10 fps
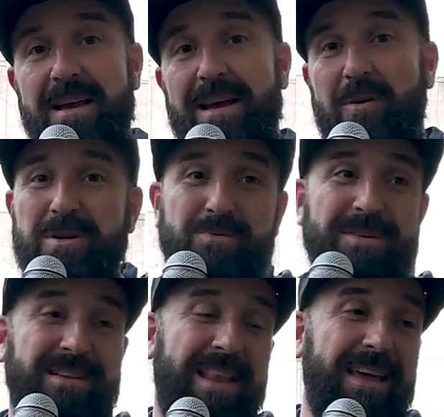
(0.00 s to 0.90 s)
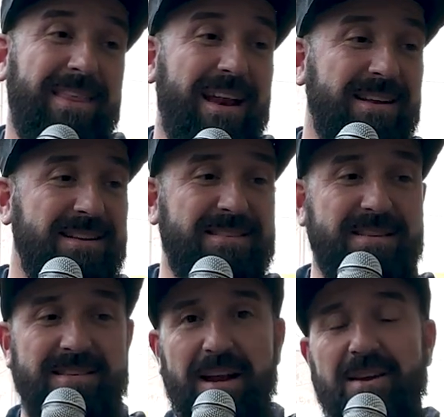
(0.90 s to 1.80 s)
I wish it wasn't like that, in the
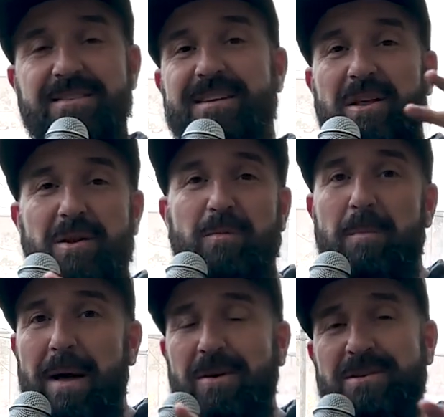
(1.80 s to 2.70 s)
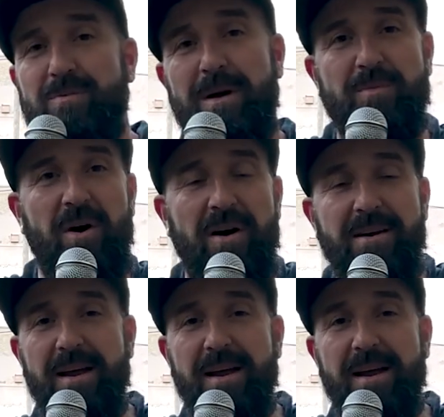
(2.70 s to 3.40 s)
sense that I could stay a little more balanced while I'm gone,